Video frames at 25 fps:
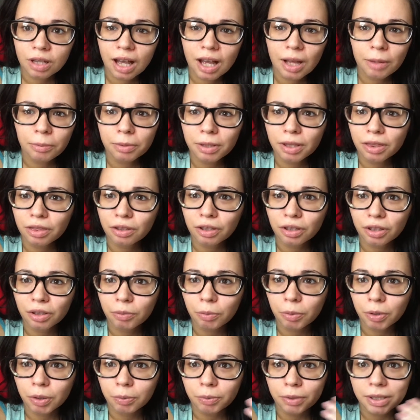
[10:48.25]
I'll be
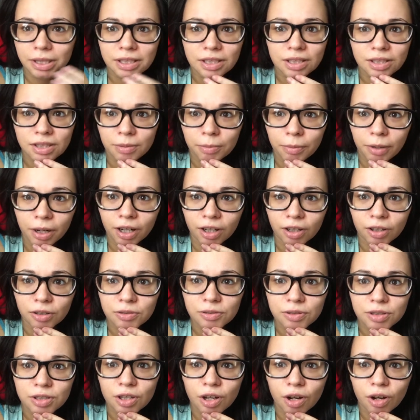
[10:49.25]
31 weeks
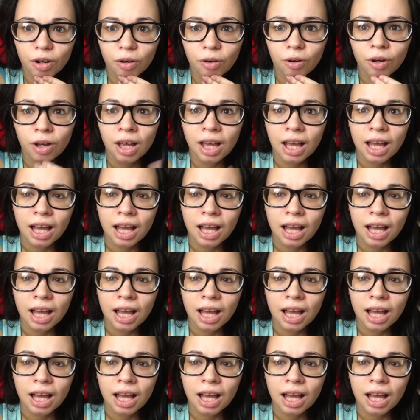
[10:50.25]
tomorrow, so